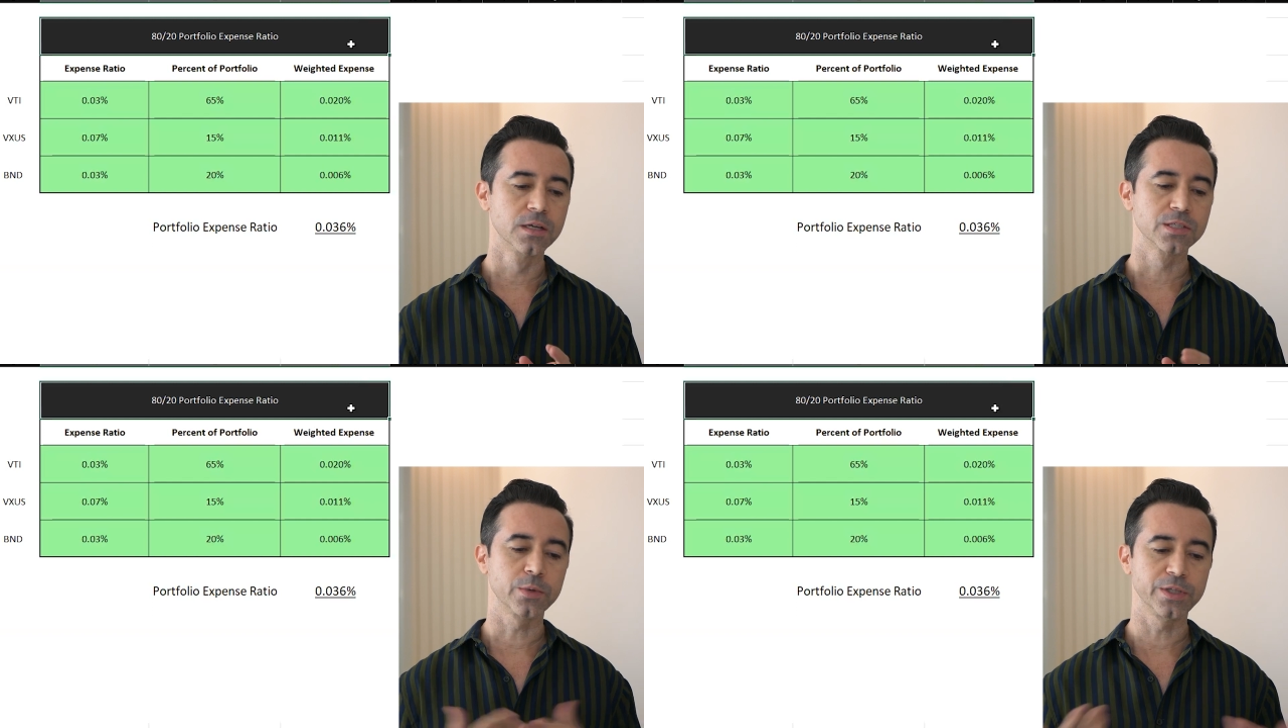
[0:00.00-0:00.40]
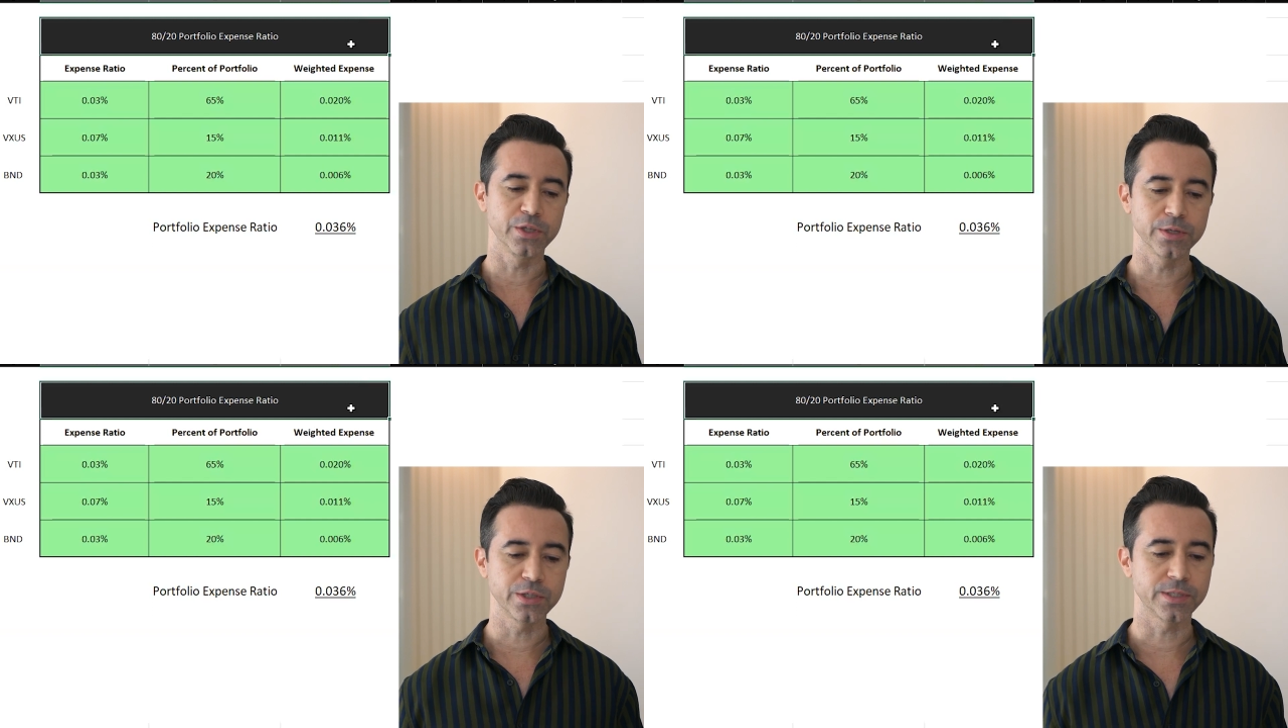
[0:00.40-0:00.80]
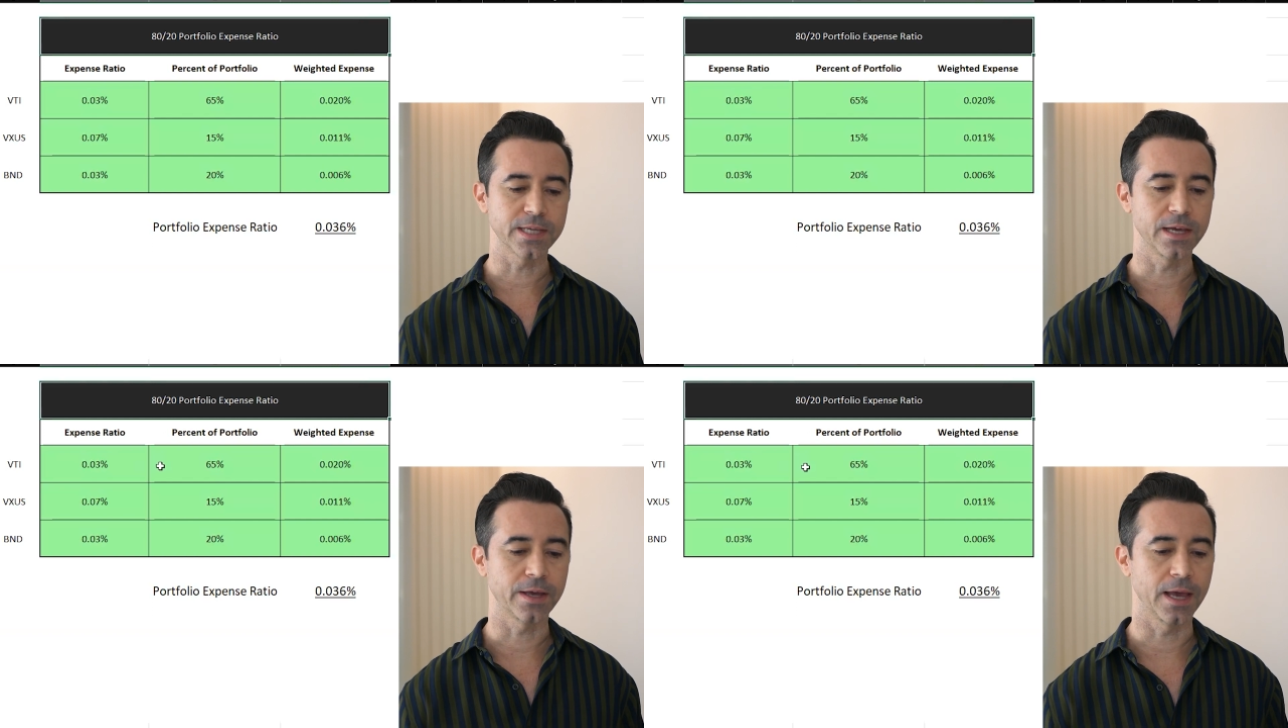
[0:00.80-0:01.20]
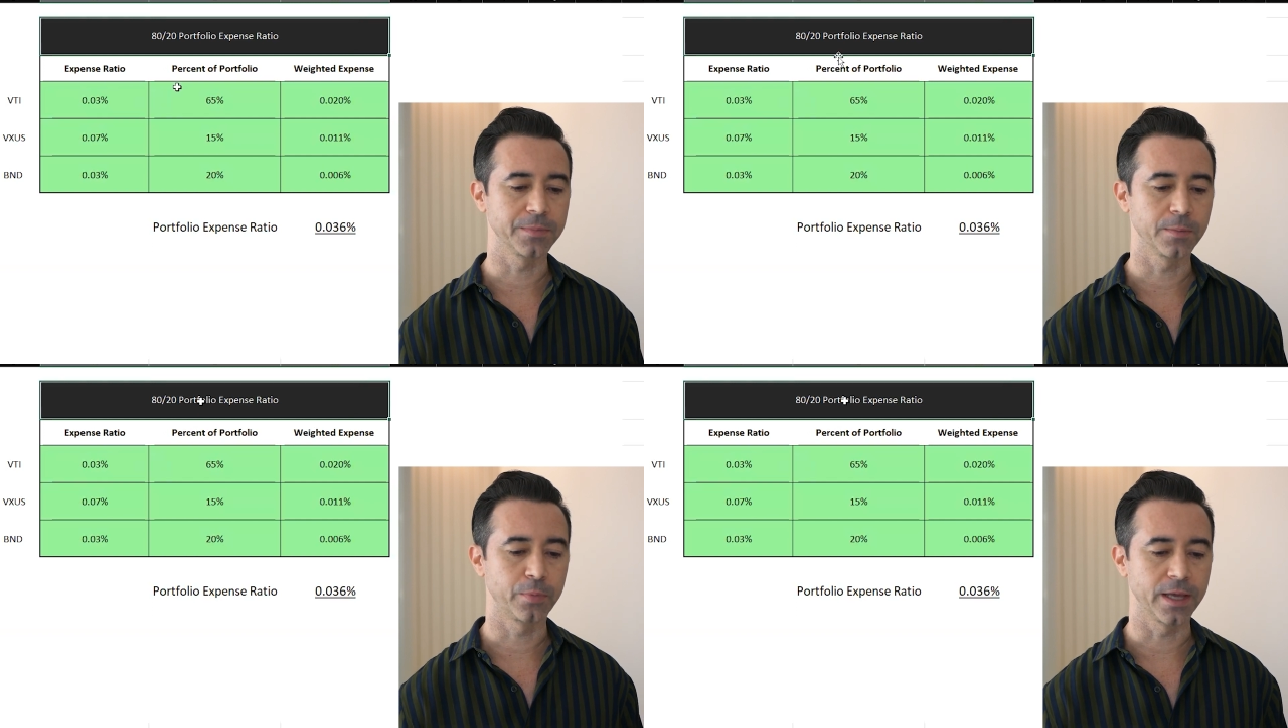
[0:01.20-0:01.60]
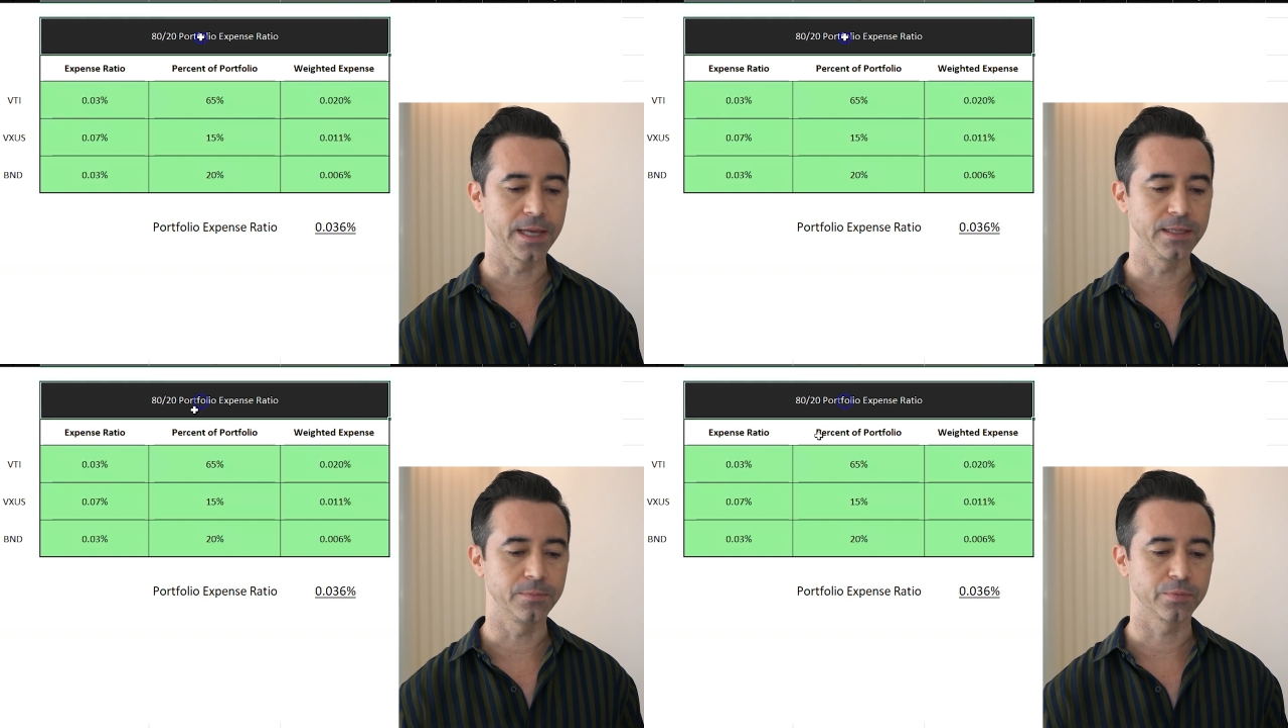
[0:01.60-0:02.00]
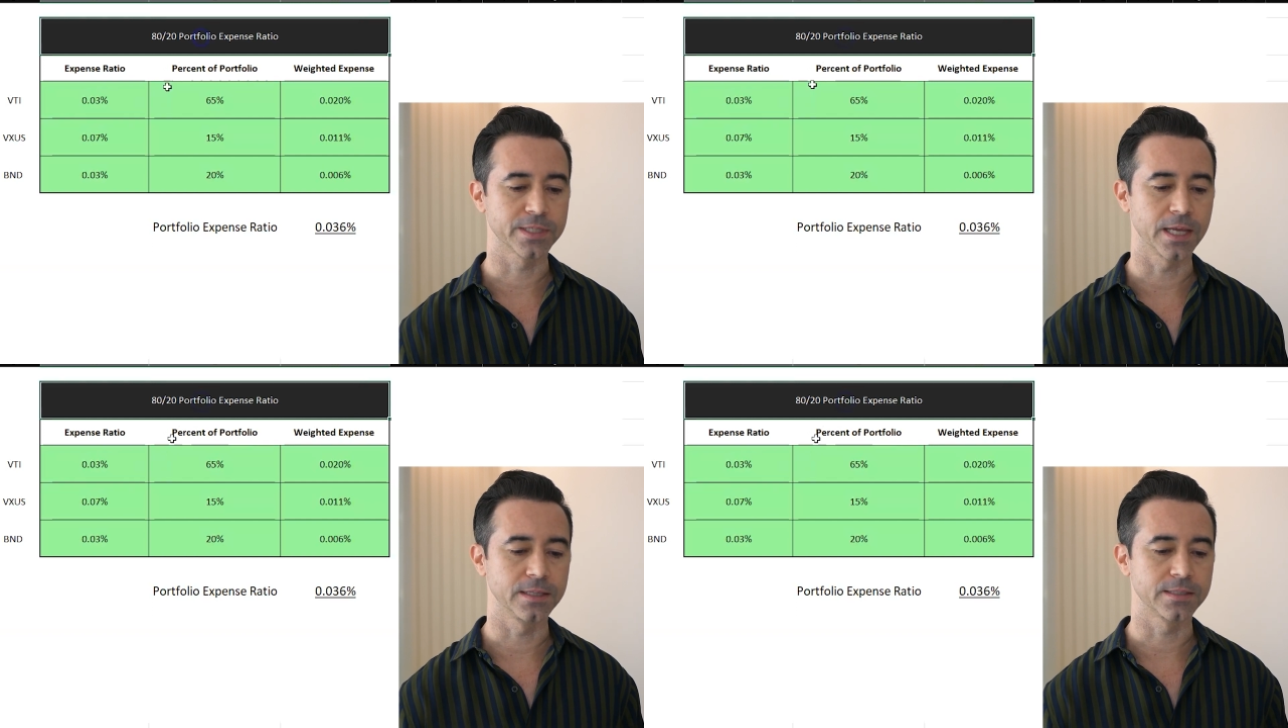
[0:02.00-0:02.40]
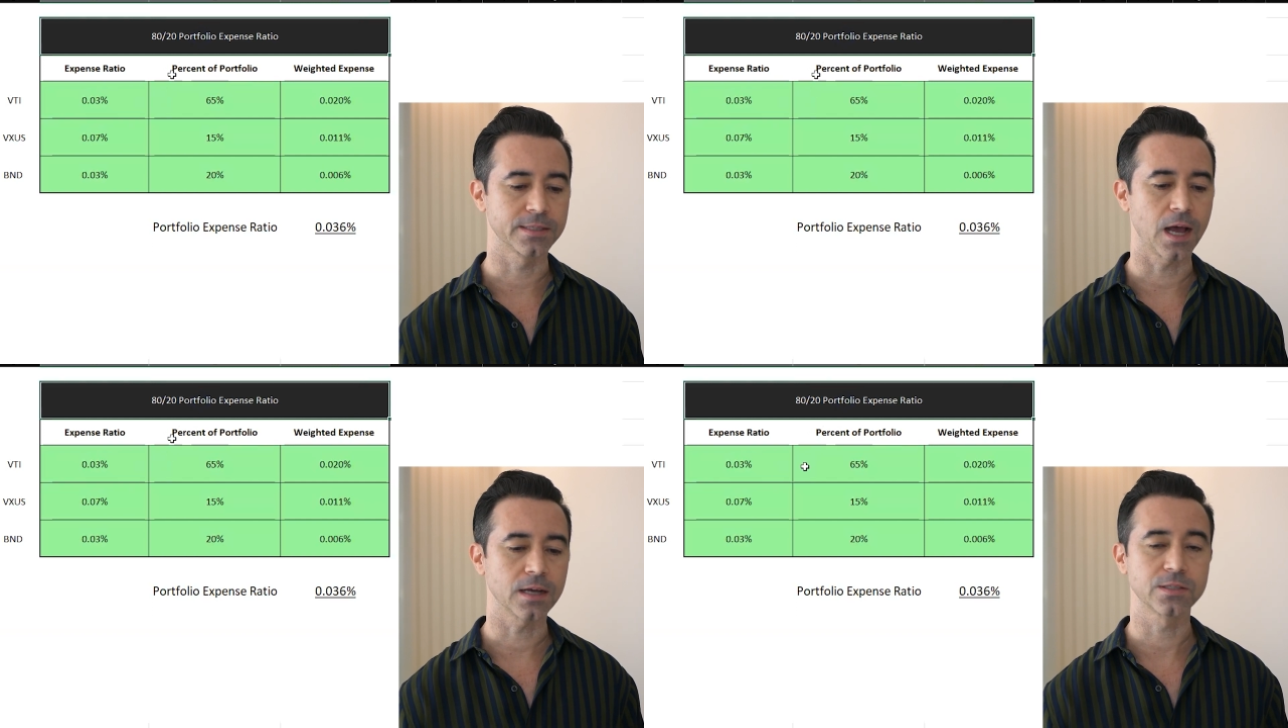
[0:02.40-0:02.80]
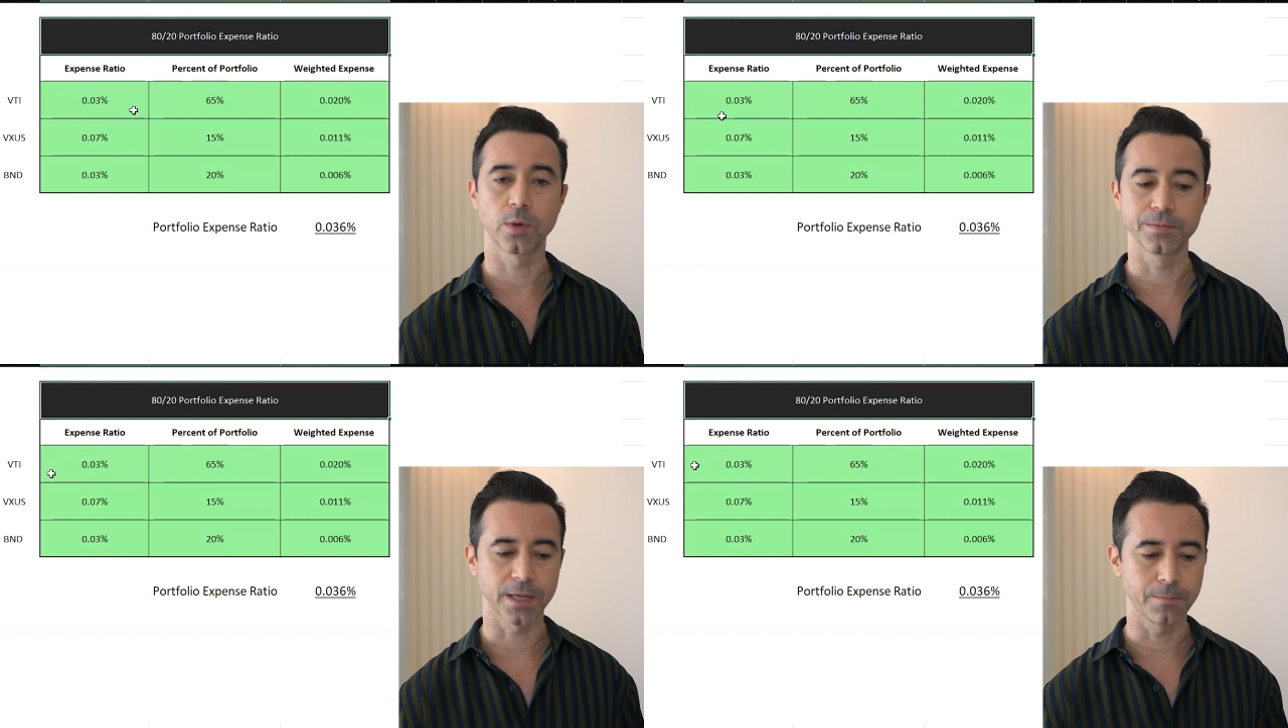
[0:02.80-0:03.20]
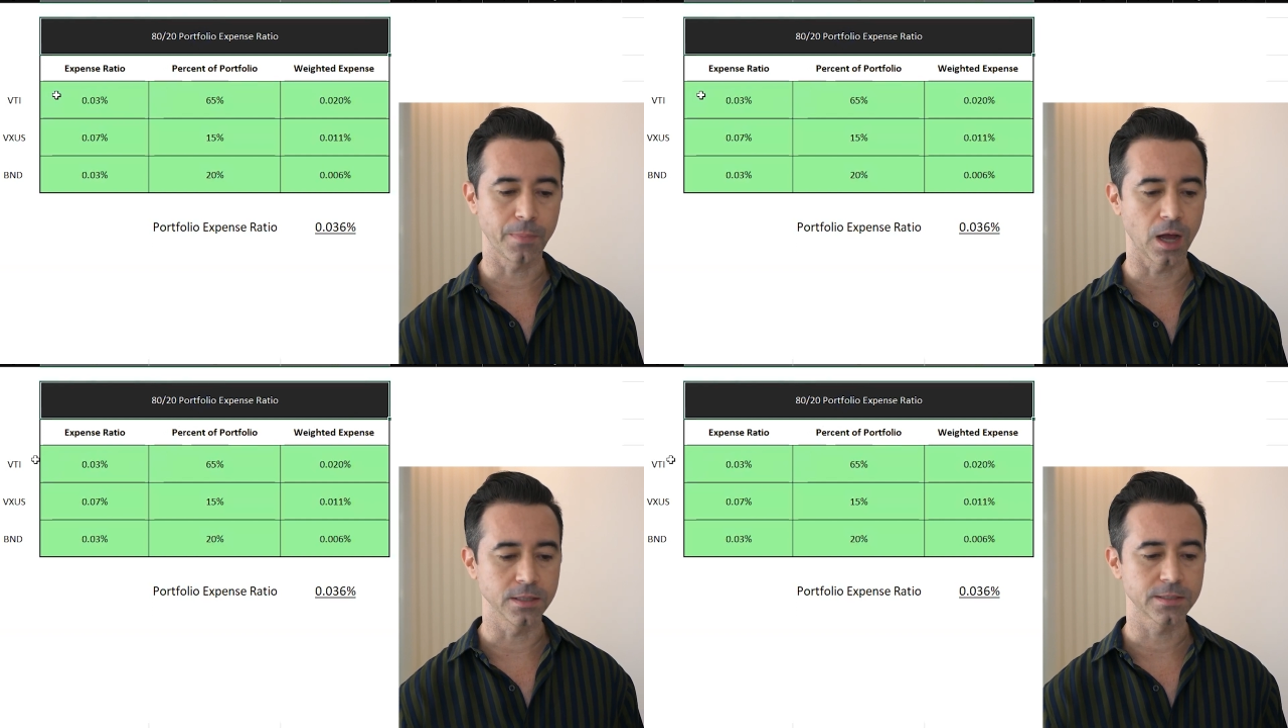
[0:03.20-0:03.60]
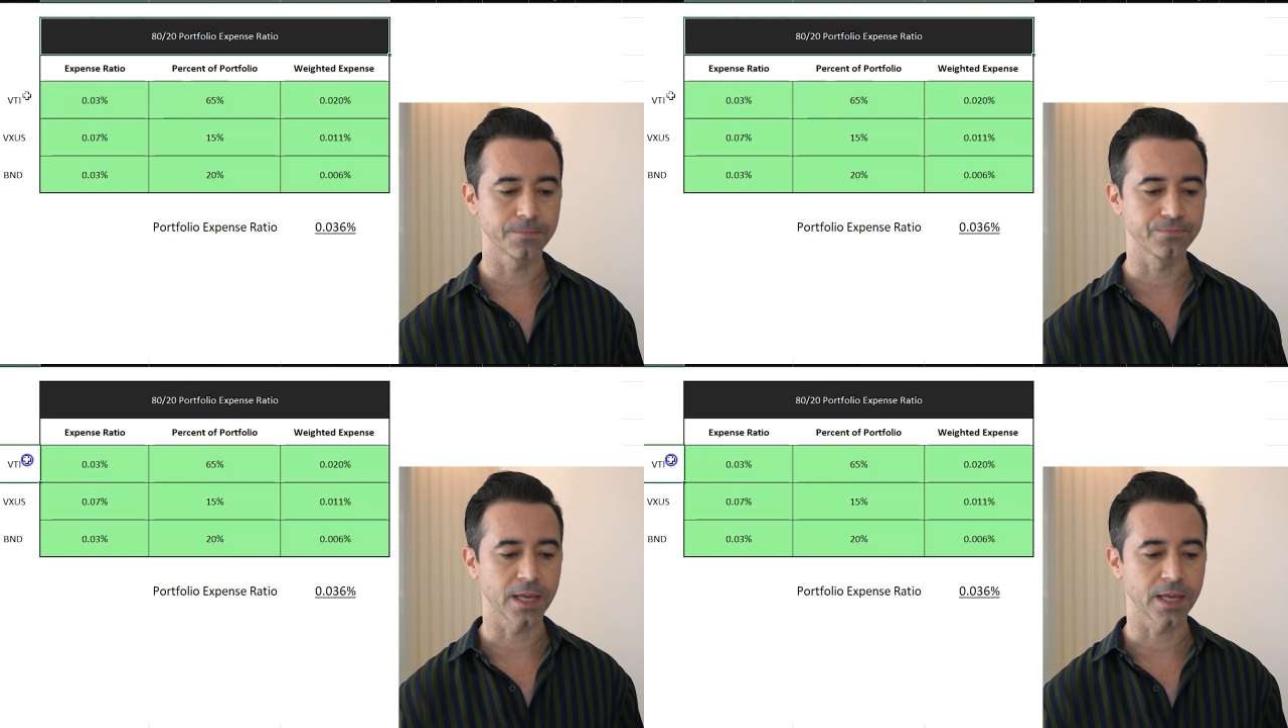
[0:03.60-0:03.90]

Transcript: So what you do is you say, okay, I'm going to put 80% in stocks, 20% in bonds,